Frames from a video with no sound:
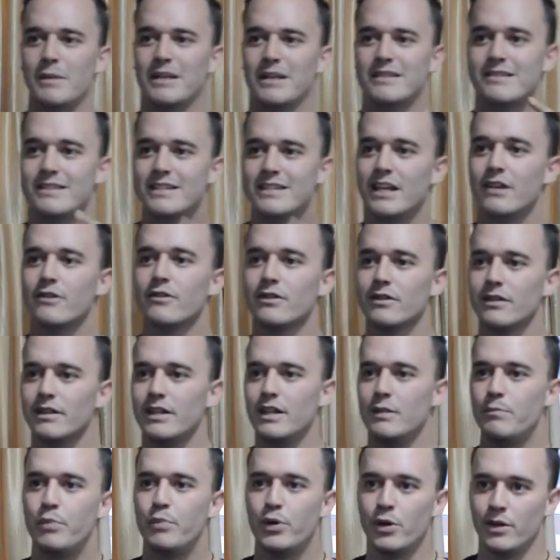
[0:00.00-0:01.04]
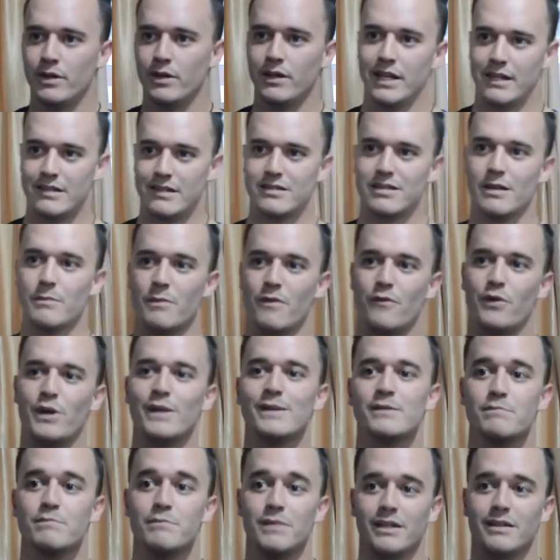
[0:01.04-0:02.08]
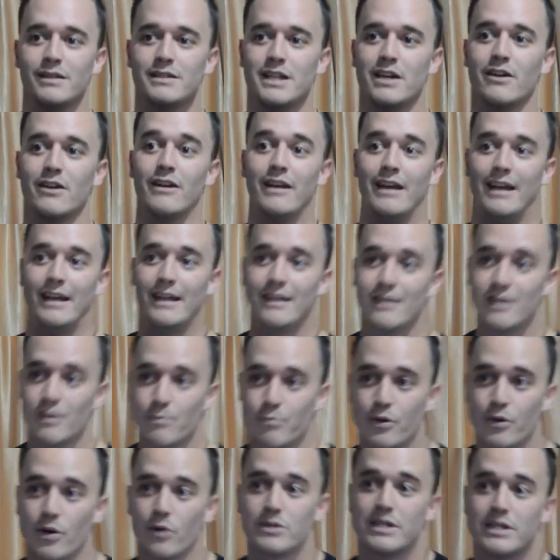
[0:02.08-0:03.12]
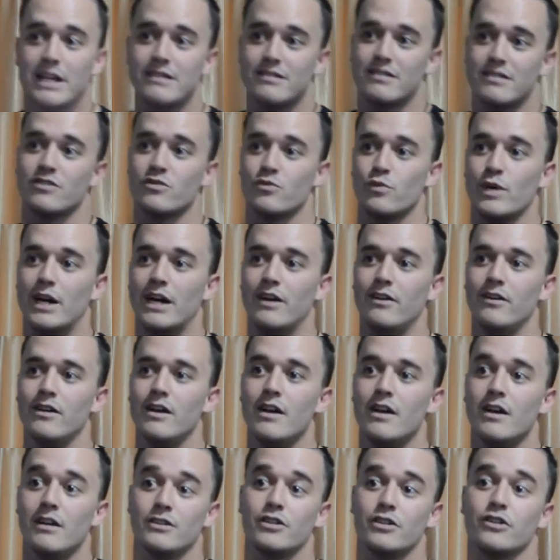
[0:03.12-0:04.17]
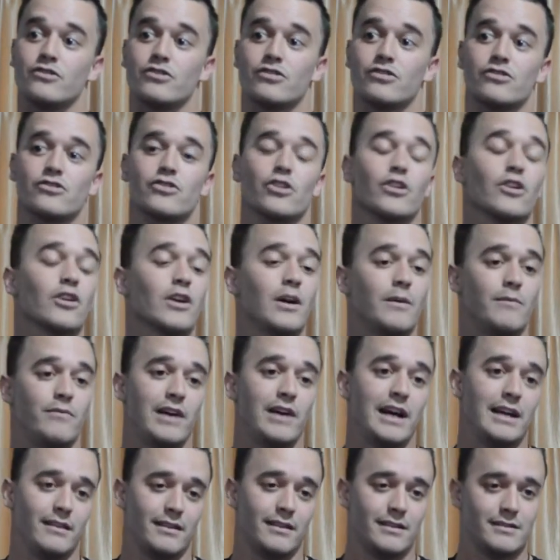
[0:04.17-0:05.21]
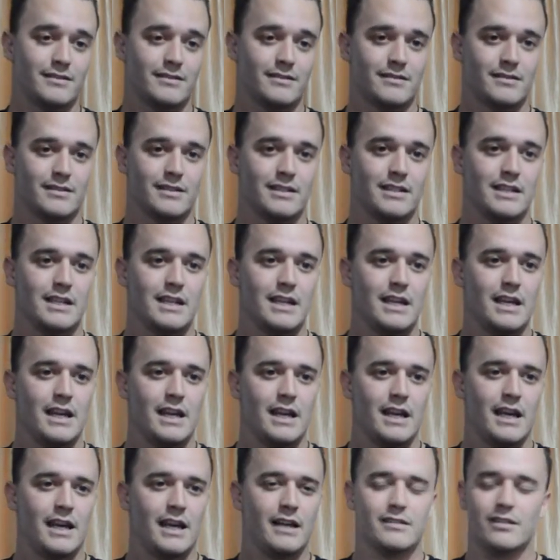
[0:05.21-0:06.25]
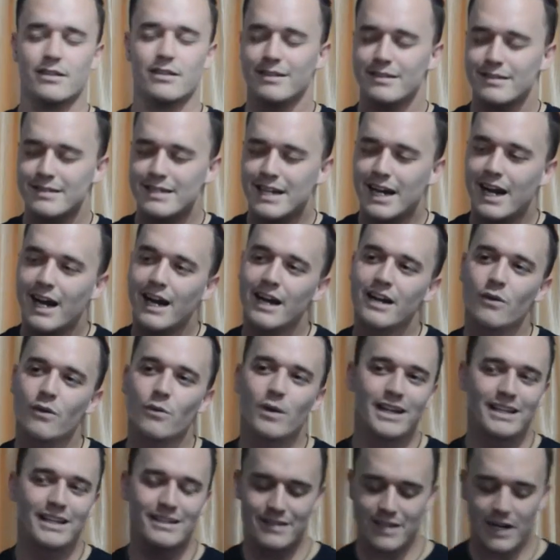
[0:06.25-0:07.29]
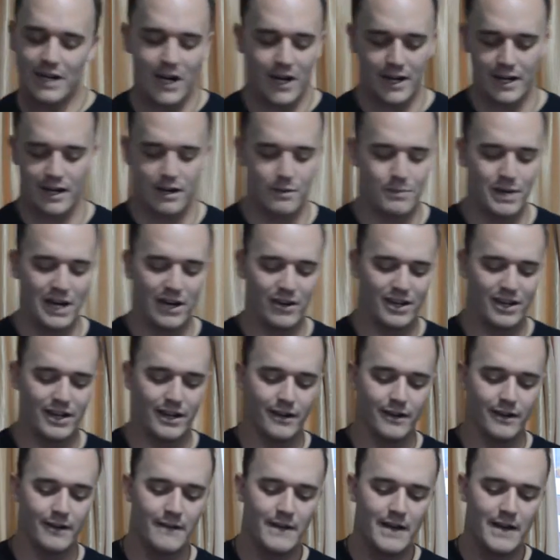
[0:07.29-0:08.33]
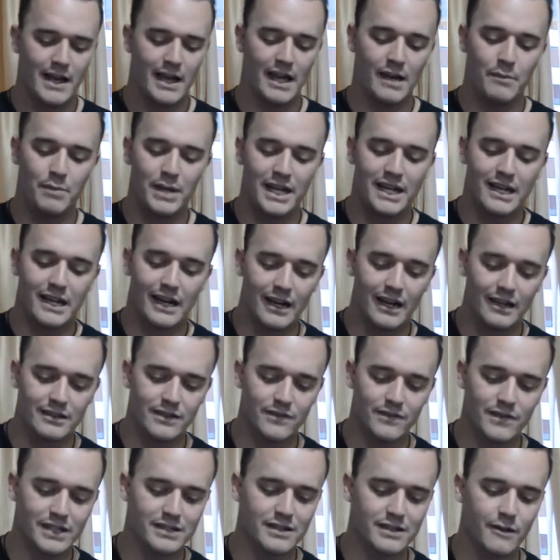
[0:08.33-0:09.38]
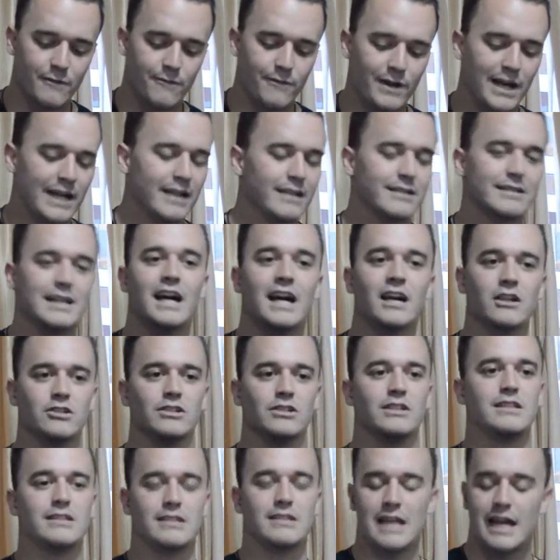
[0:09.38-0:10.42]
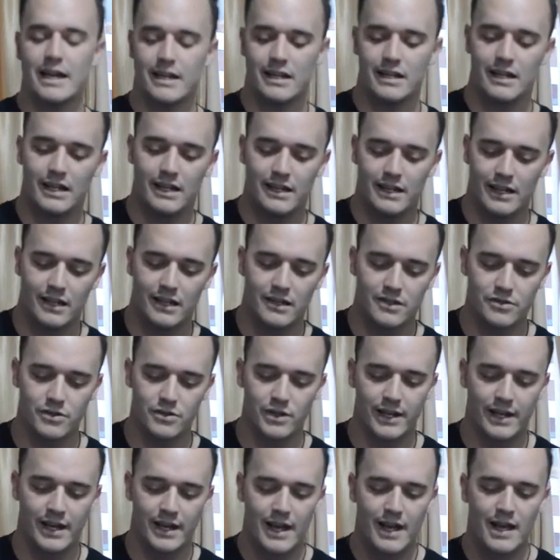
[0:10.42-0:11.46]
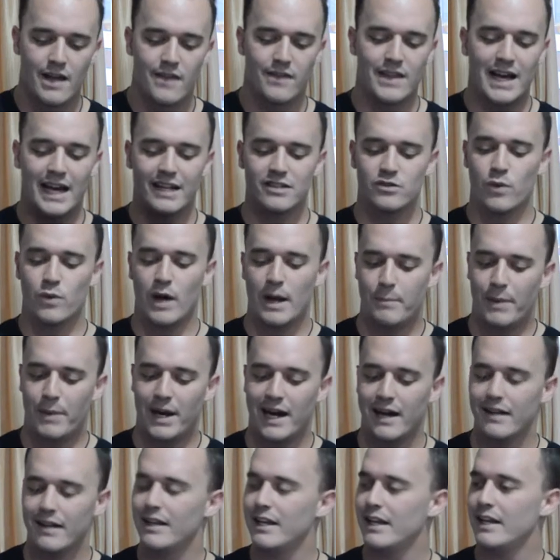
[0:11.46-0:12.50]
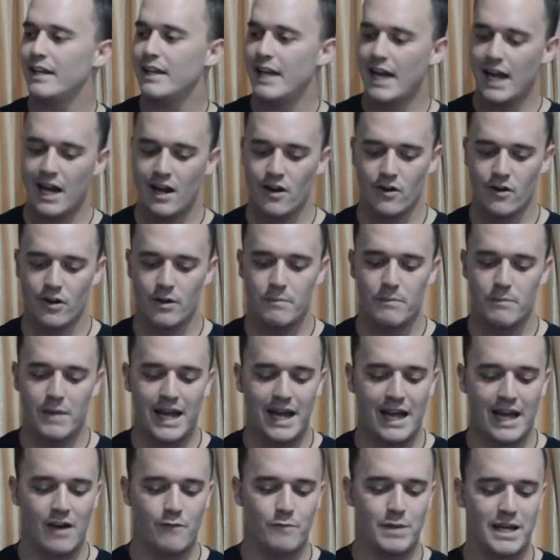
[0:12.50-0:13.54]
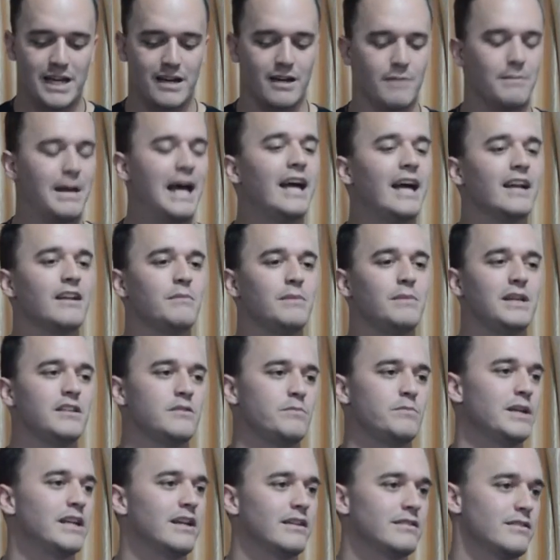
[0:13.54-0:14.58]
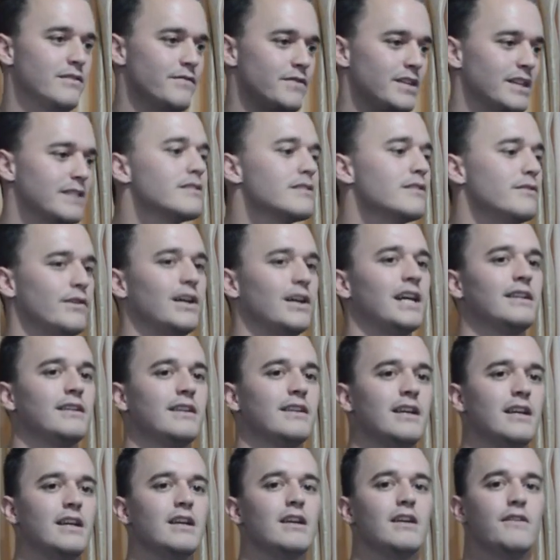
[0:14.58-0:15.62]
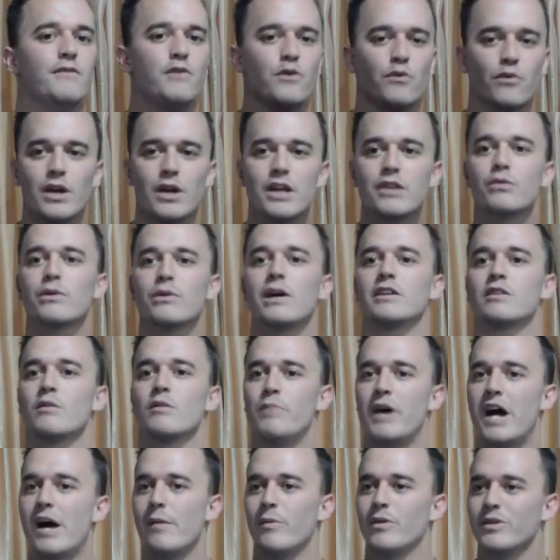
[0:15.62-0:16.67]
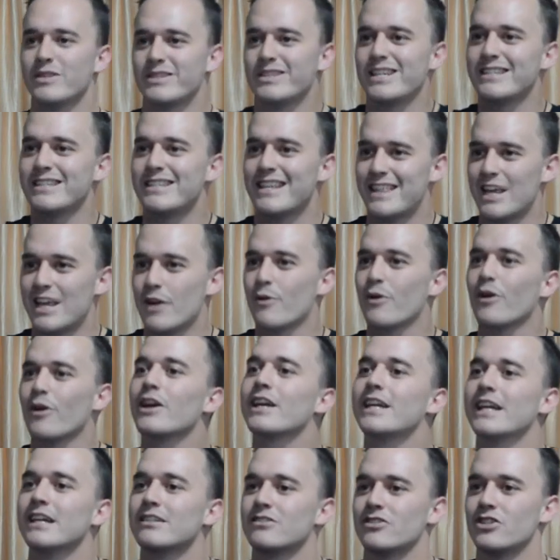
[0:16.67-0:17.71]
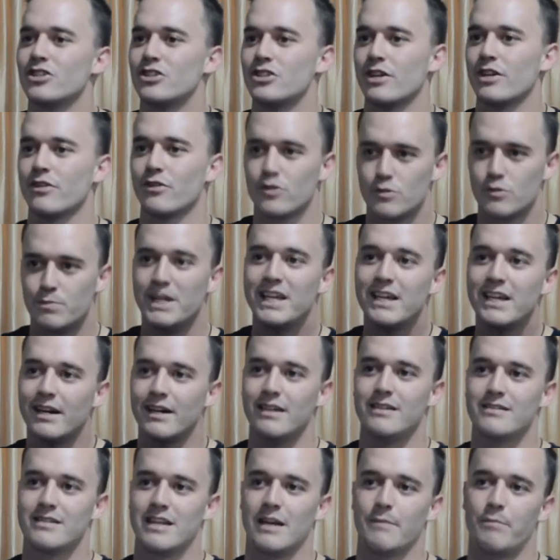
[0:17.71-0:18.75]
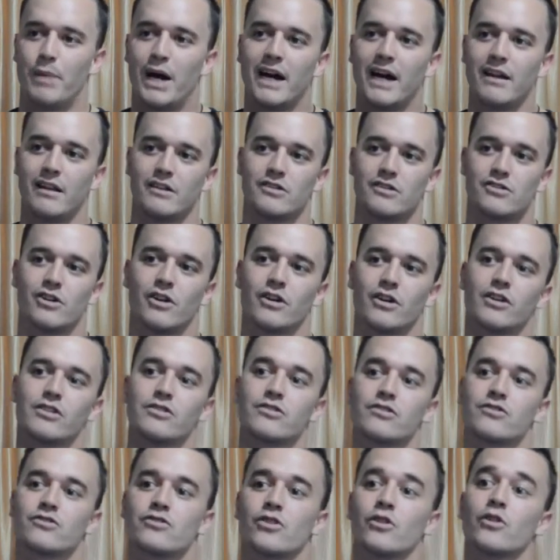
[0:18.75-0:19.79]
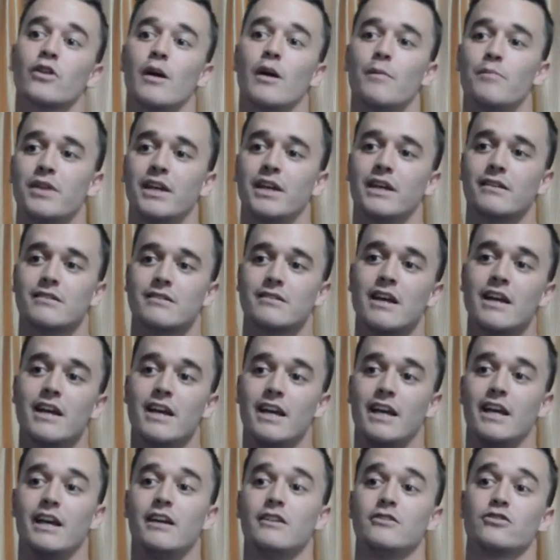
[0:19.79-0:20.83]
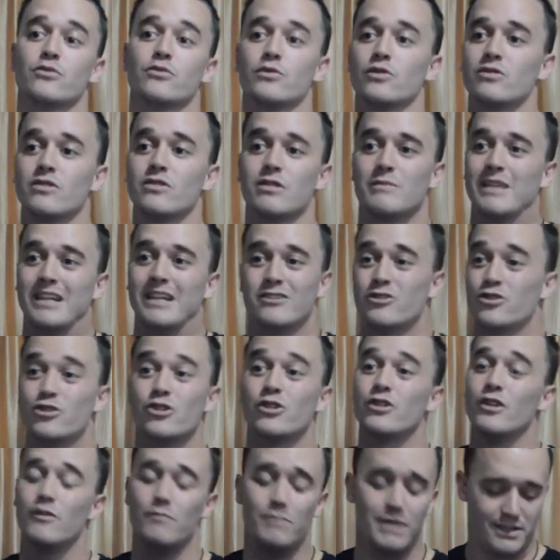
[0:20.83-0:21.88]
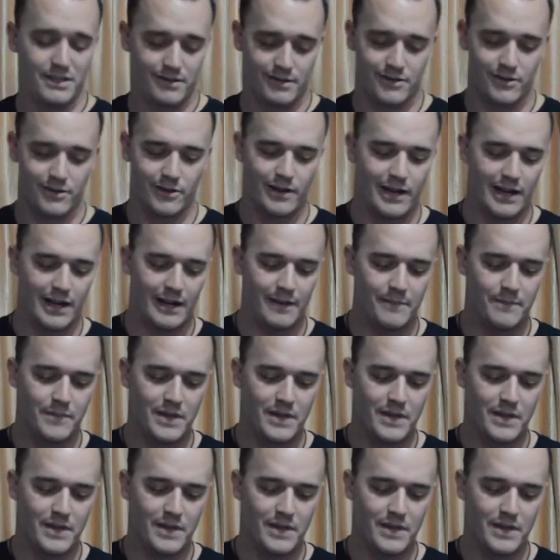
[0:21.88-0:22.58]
secretly put like some of his military in the protest as well to stir up violence. Yeah. And so this is kind of what he's talking about here. And because of this event, it's actually said in history, that's why Pilate and Herod may have become enemies because of this event. Mm-hmm. If you read throughout the Bible, it says that they were against each other. It's because that Pilate started to stir up things in Jerusalem that shouldn't have been stirred up.